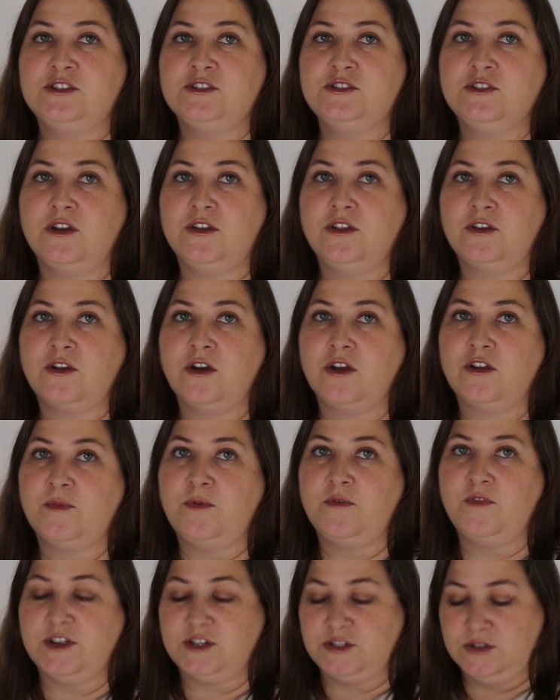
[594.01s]
to know the code
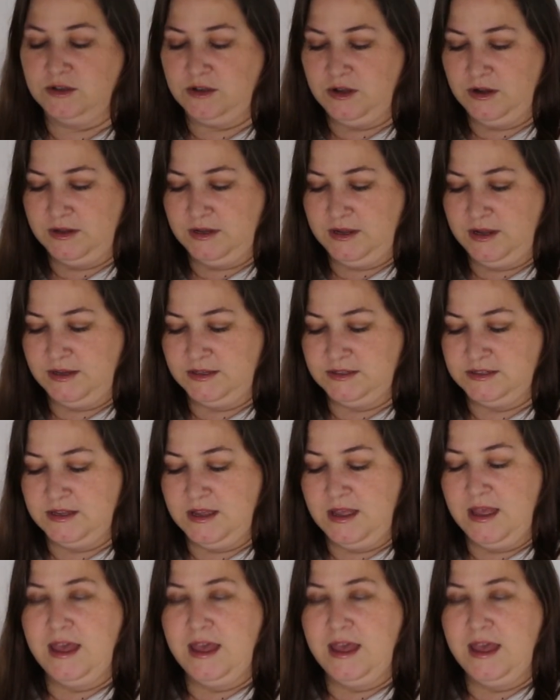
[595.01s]
of professional conduct.